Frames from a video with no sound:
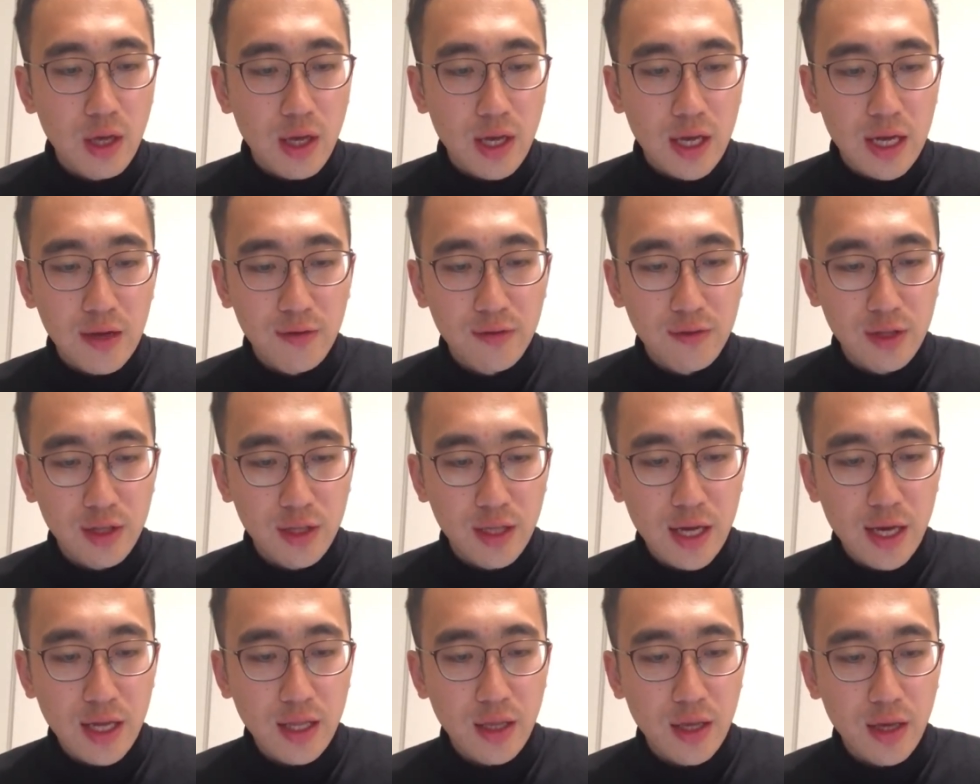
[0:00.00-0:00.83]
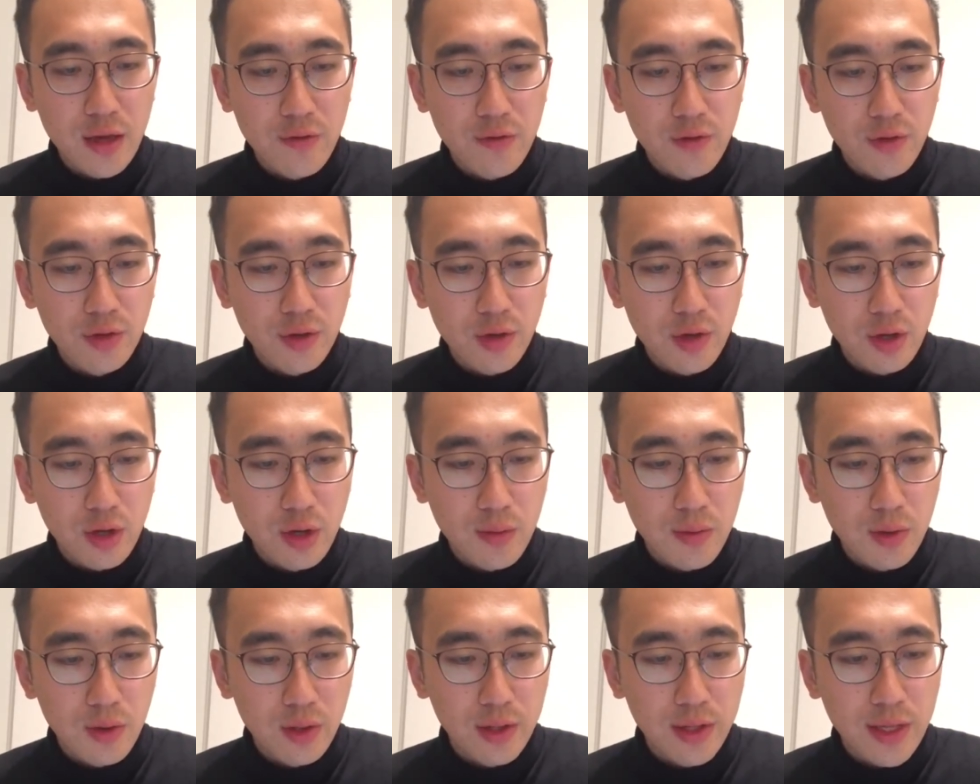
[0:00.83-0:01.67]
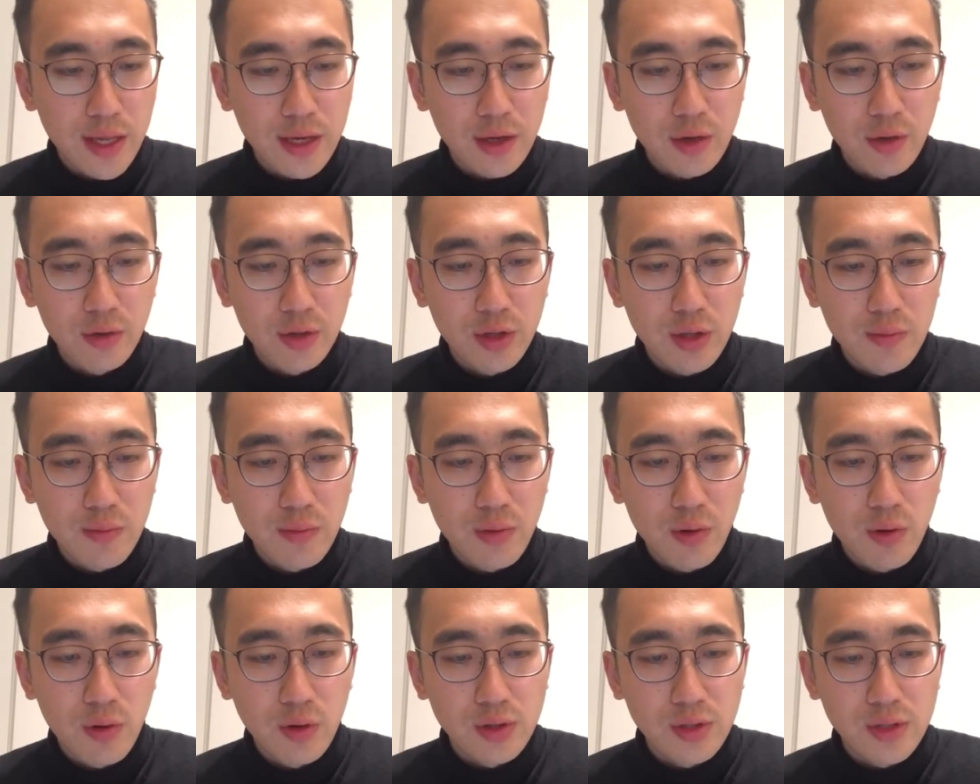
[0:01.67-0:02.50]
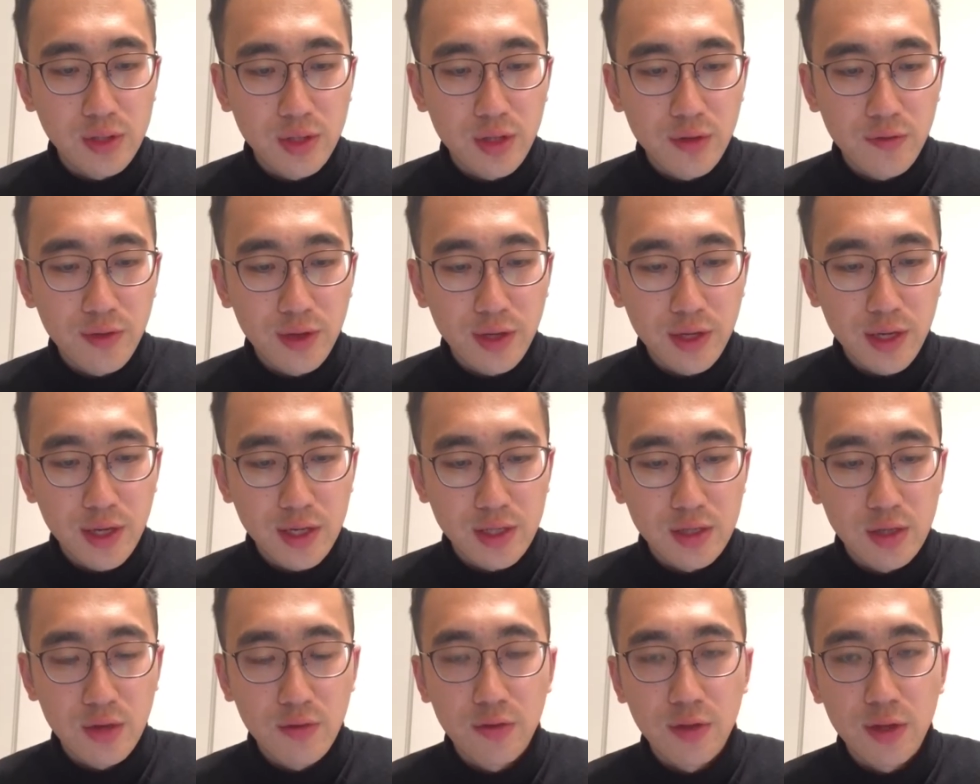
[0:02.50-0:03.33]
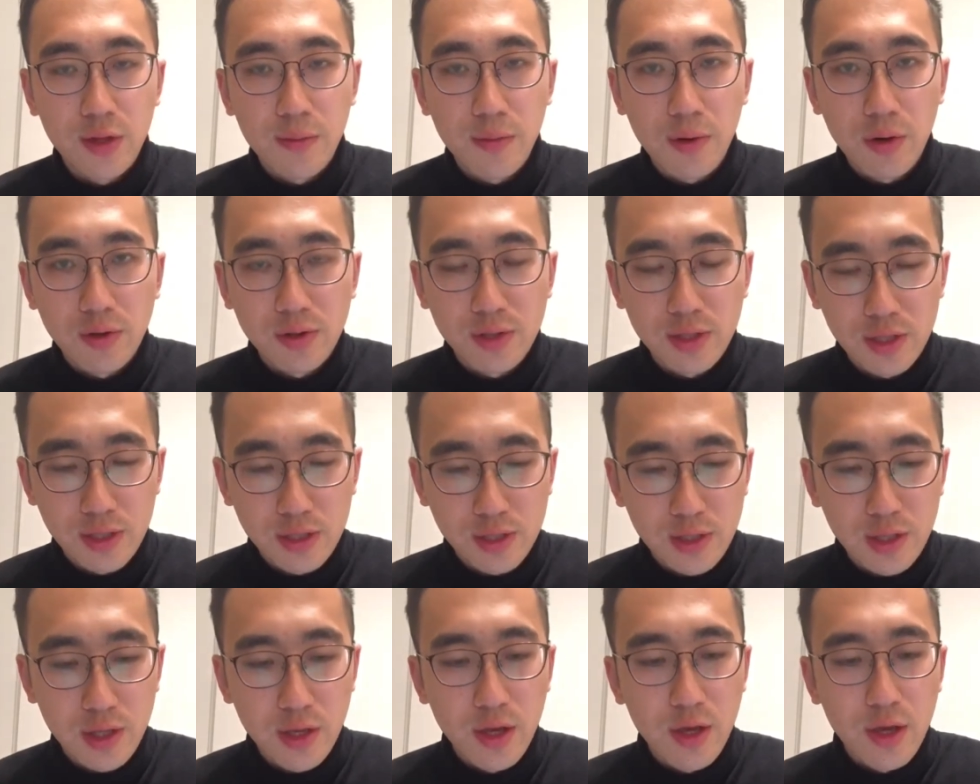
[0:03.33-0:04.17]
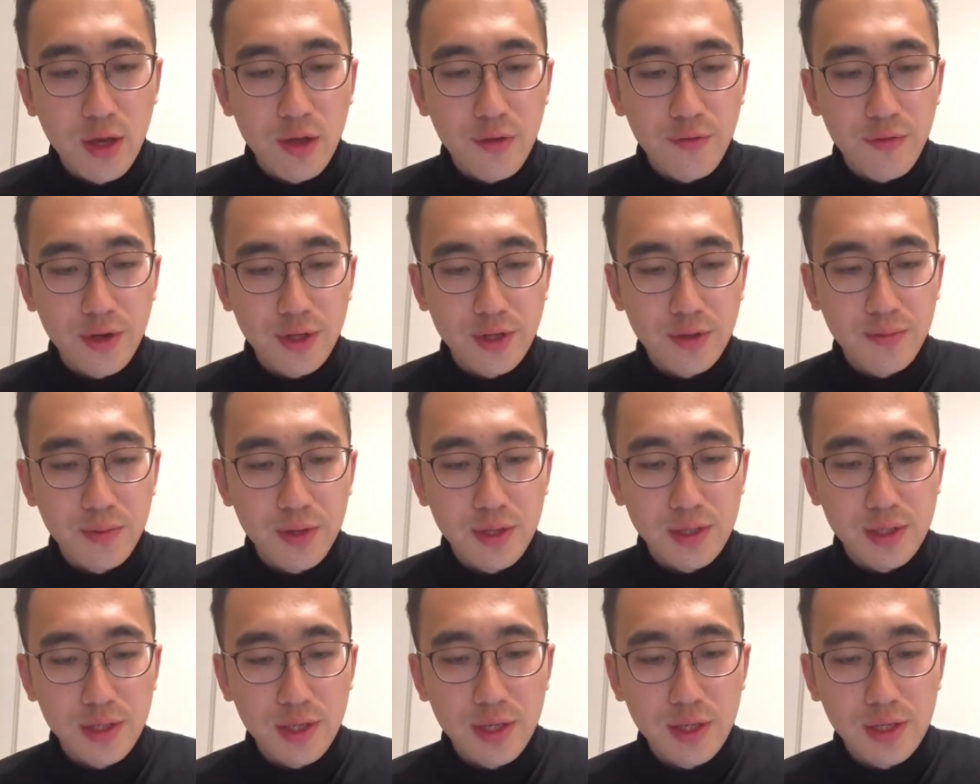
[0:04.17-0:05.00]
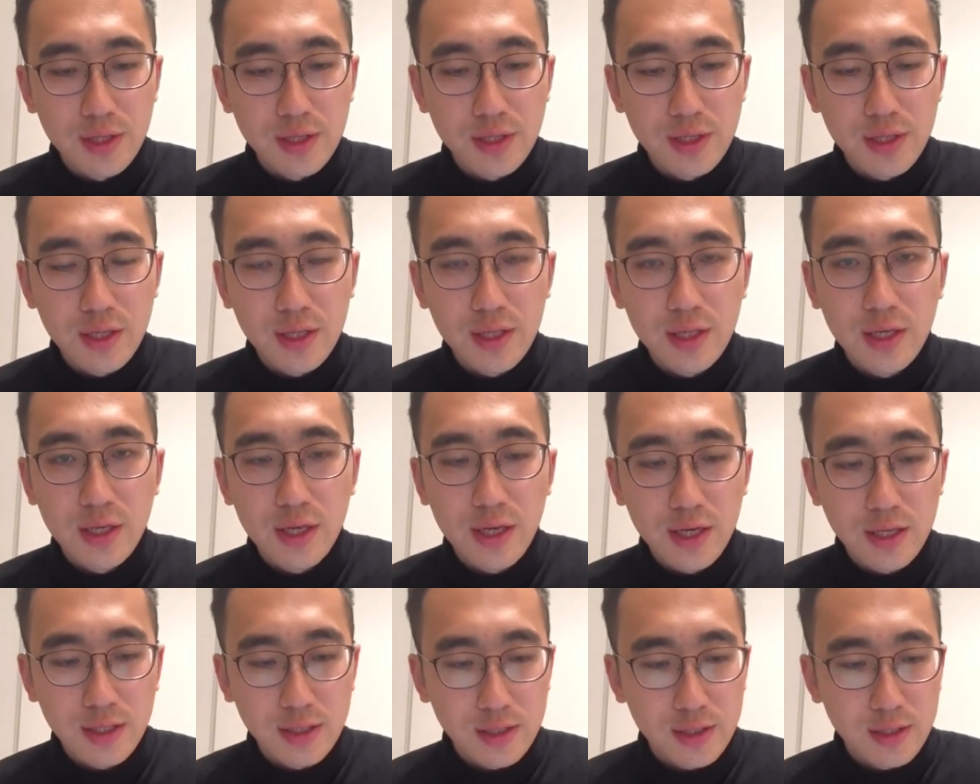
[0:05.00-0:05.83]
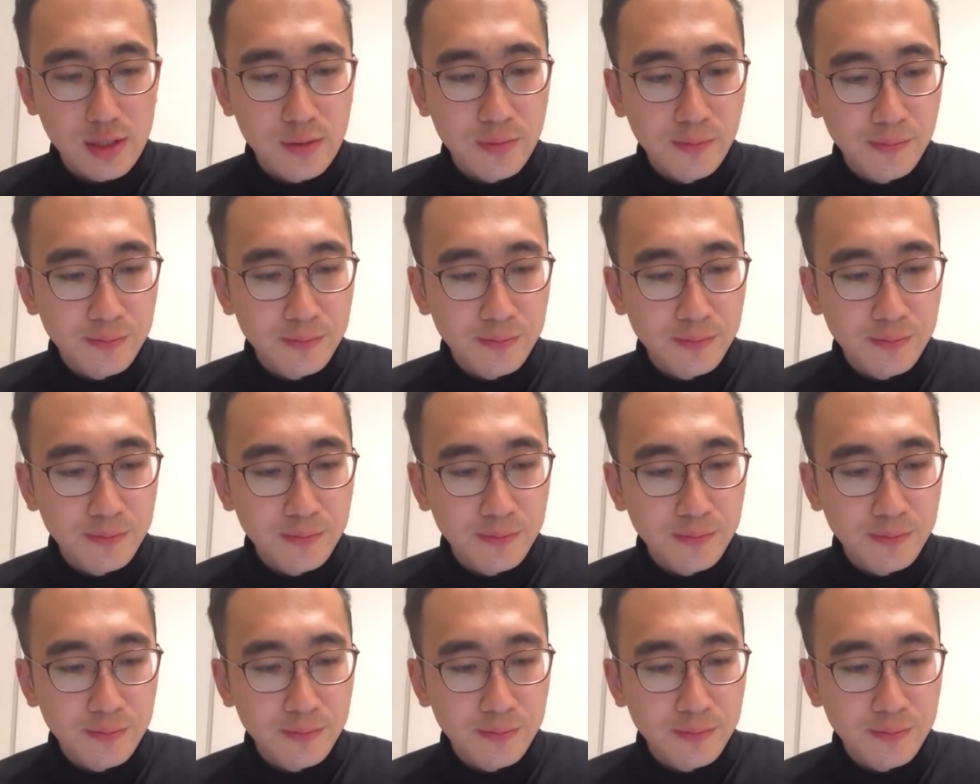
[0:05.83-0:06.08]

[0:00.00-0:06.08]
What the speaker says: After that, I will talk about negotiable certificates of deposits, which means NCDs.